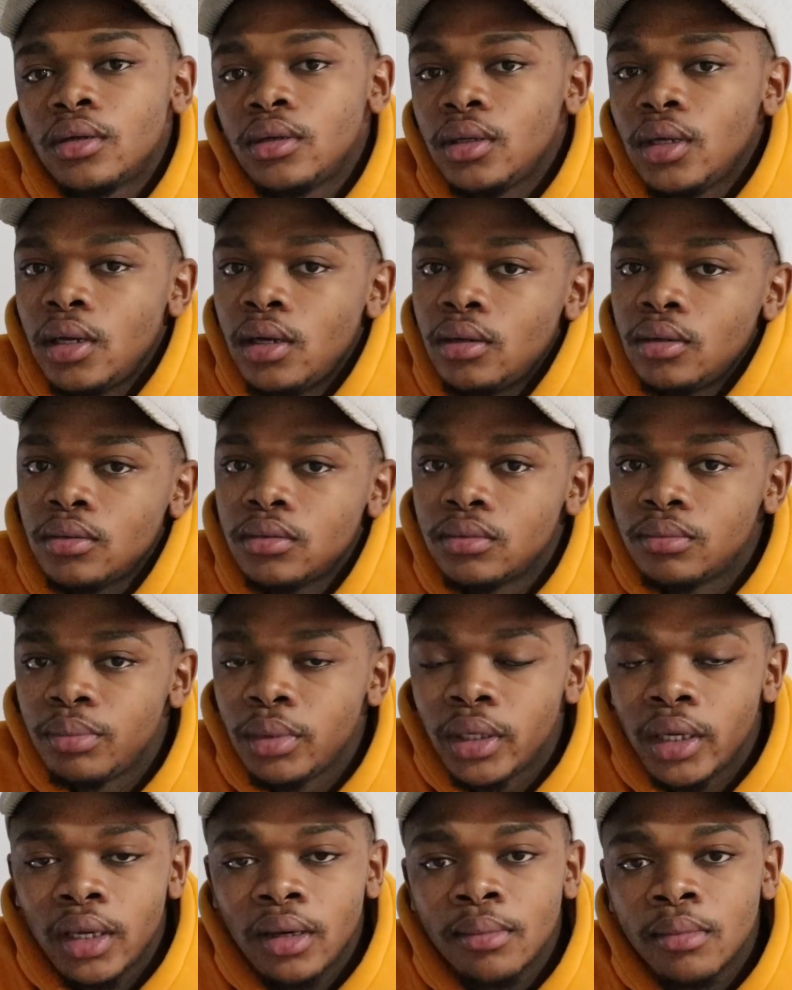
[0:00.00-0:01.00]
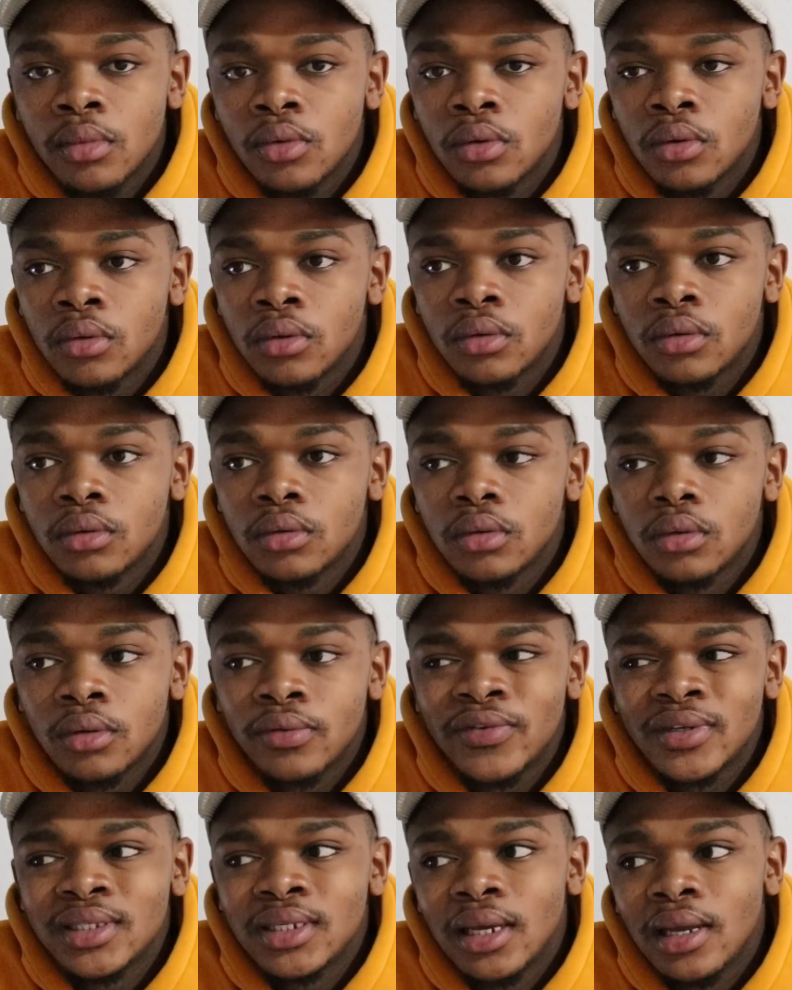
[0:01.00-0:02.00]
yeah, became more
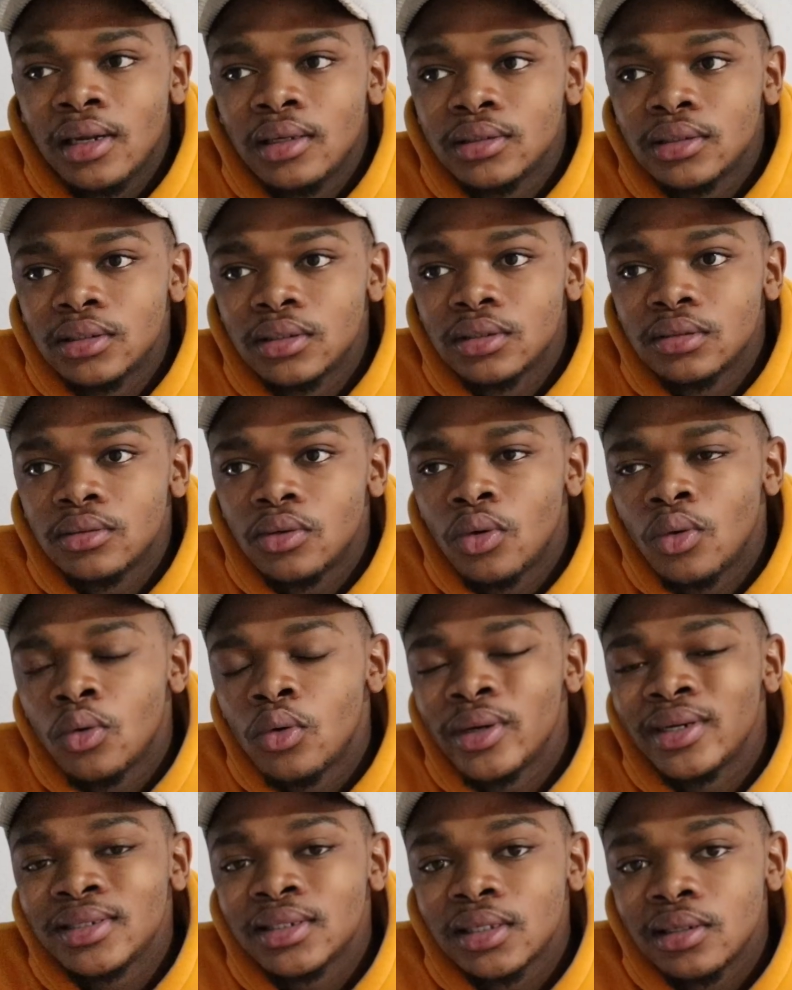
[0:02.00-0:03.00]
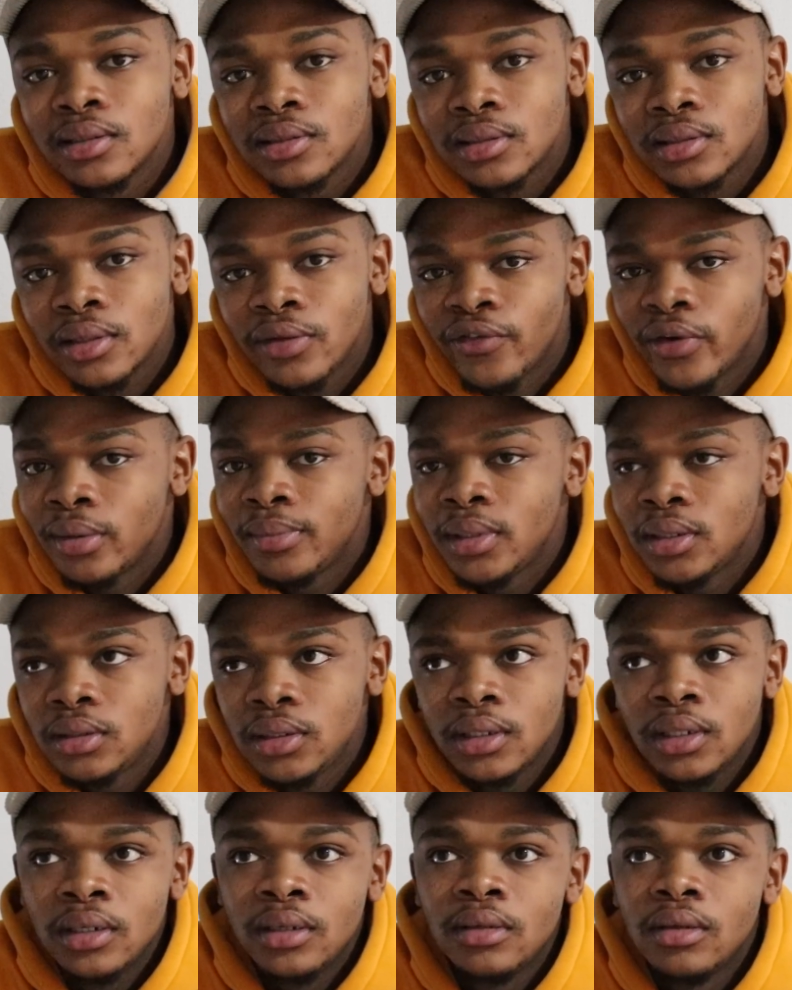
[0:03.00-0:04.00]
of a talent or a skill, if I may
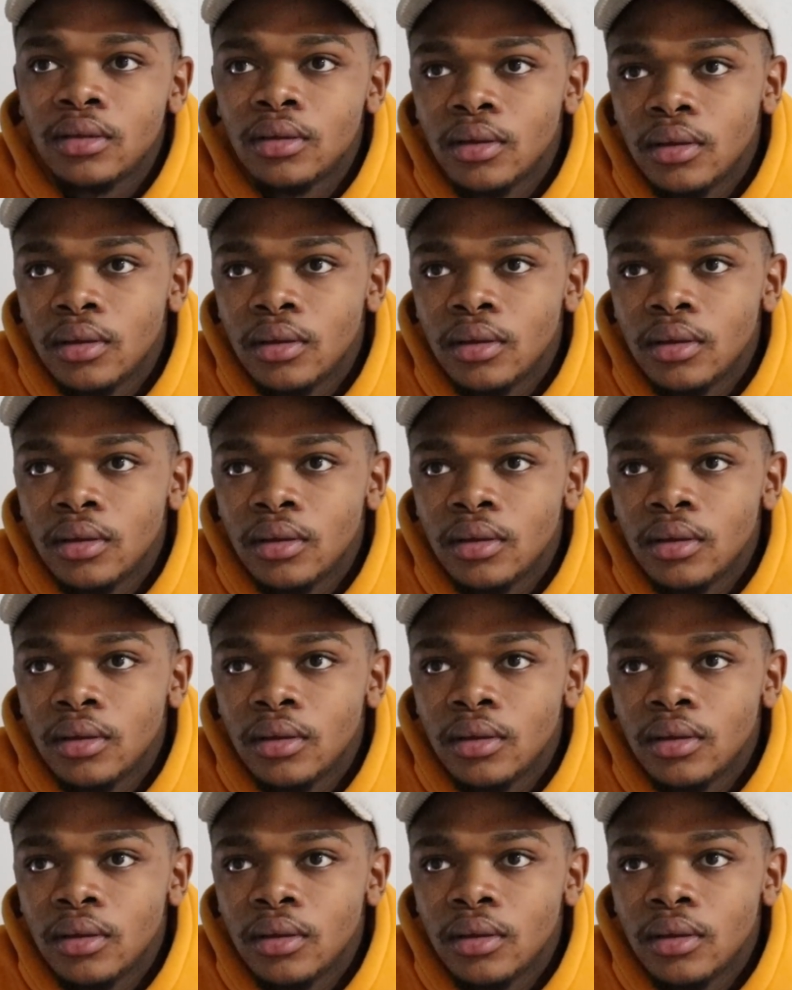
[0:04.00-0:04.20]
say.